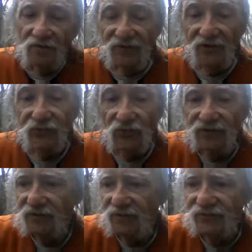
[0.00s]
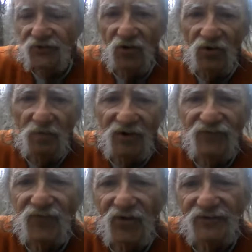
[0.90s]
That's what you need to know about
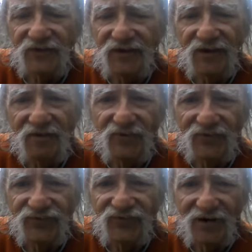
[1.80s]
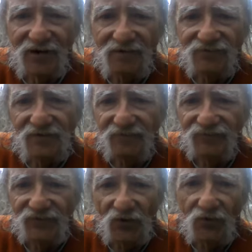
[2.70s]
Foster Gamble and Thrive. If
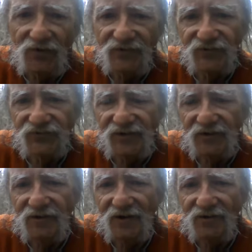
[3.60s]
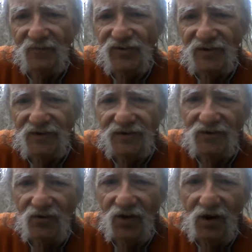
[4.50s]
you don't understand how the planet
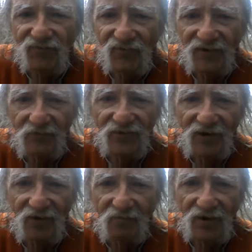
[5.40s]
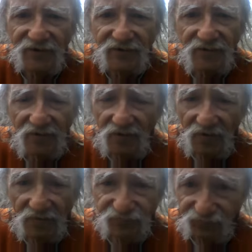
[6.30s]
can operate without money,
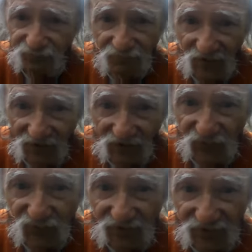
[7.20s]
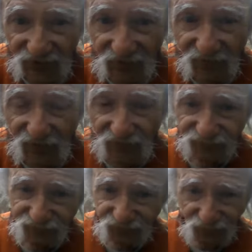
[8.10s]
it's pretty simple.
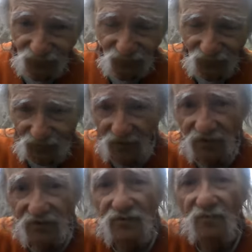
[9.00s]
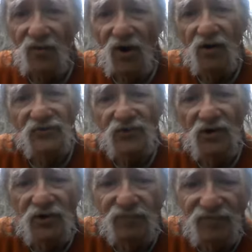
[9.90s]
You abolish
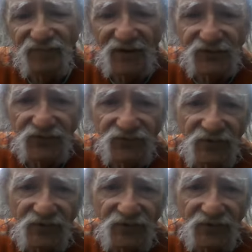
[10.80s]
all the professions